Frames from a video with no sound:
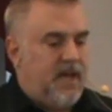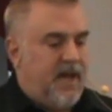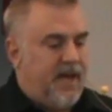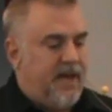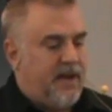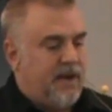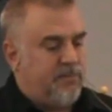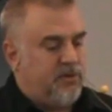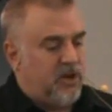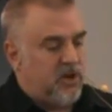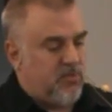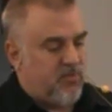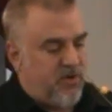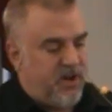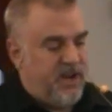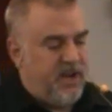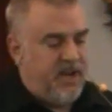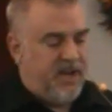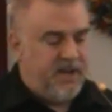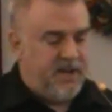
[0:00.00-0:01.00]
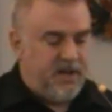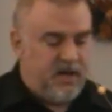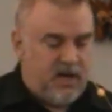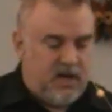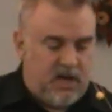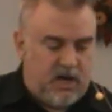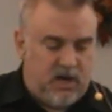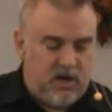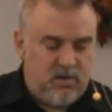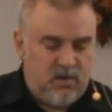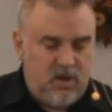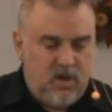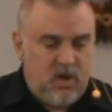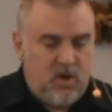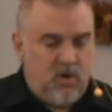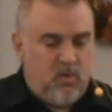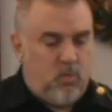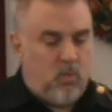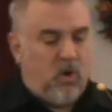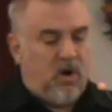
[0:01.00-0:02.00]
And I'm going to read
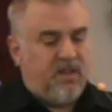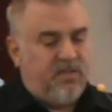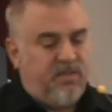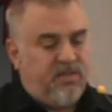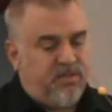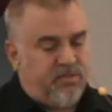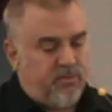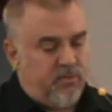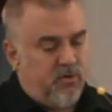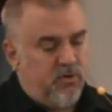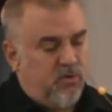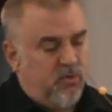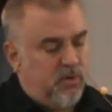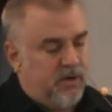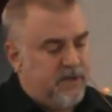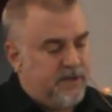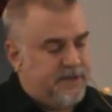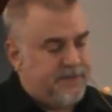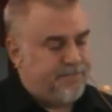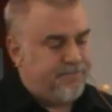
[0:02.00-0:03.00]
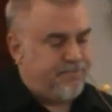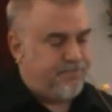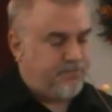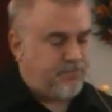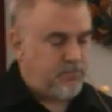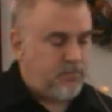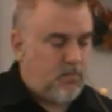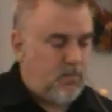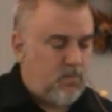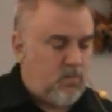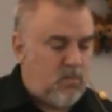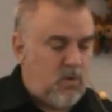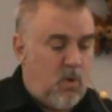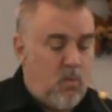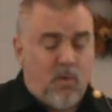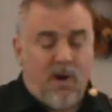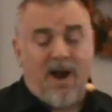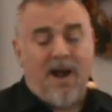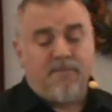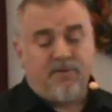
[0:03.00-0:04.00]
1 through. Um,
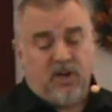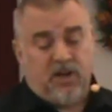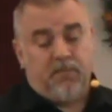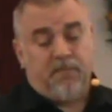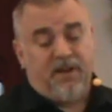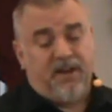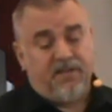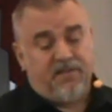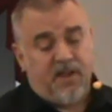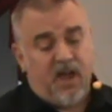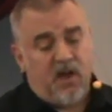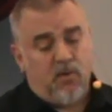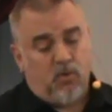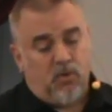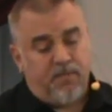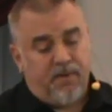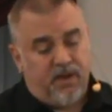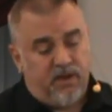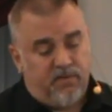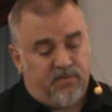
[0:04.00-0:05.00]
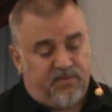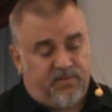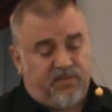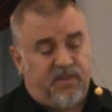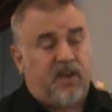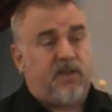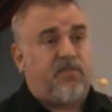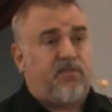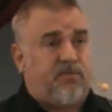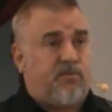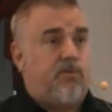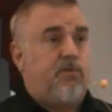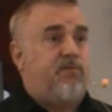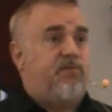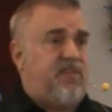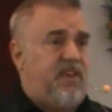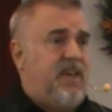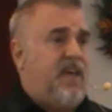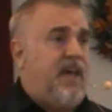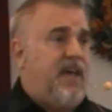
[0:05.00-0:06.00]
where I'm going to be today will be 6
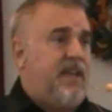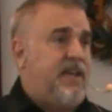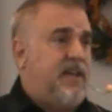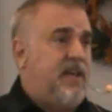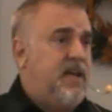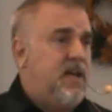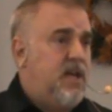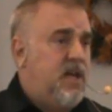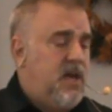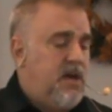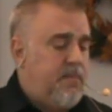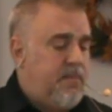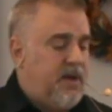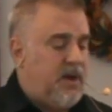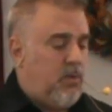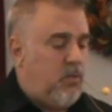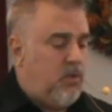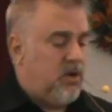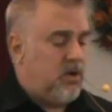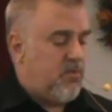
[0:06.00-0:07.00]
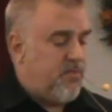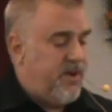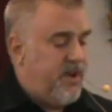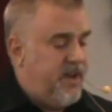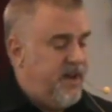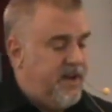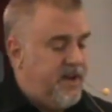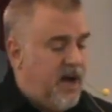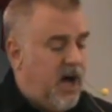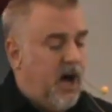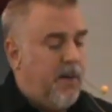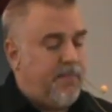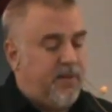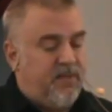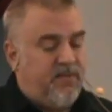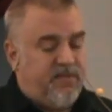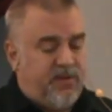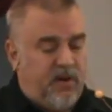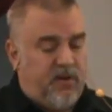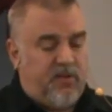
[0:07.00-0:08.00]
through 10 but I want to read
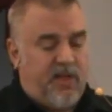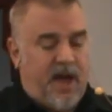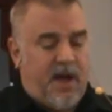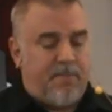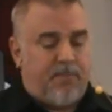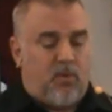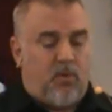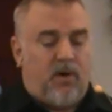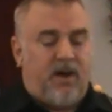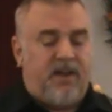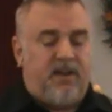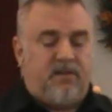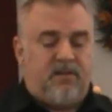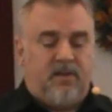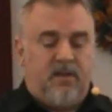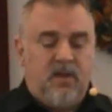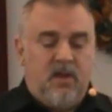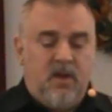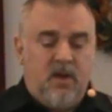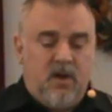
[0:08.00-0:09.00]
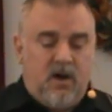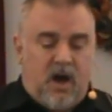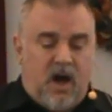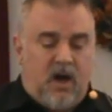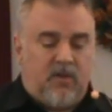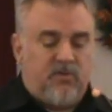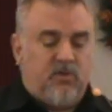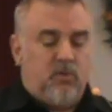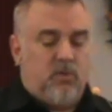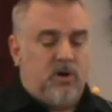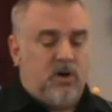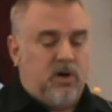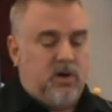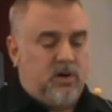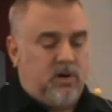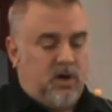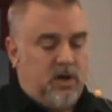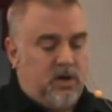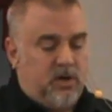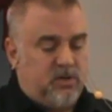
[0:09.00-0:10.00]
up until that point. I'll do
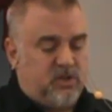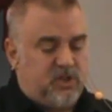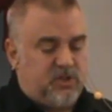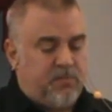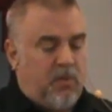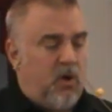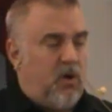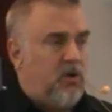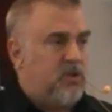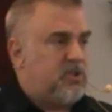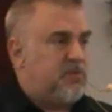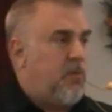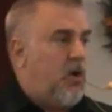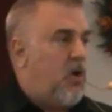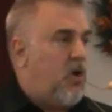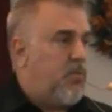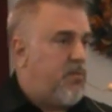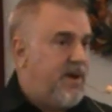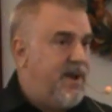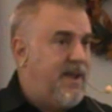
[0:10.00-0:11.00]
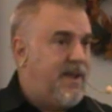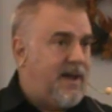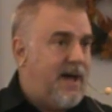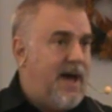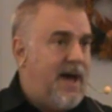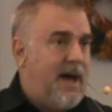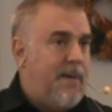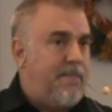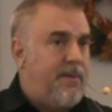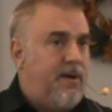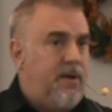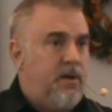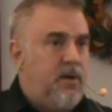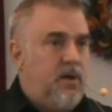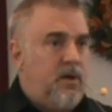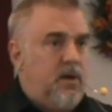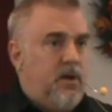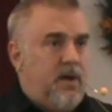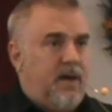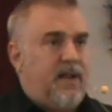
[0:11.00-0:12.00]
a, a small, small recap,
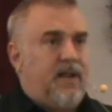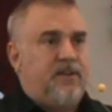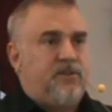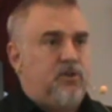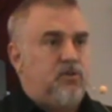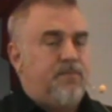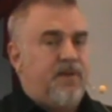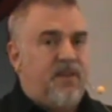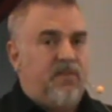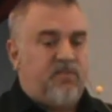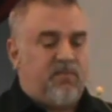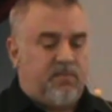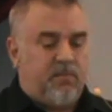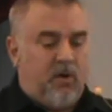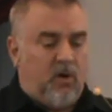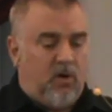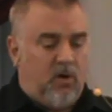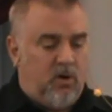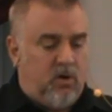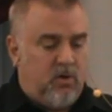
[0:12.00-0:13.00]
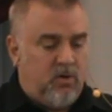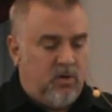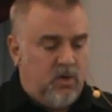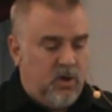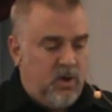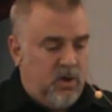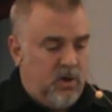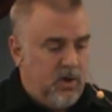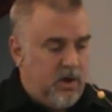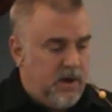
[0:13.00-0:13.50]
and I do mean small.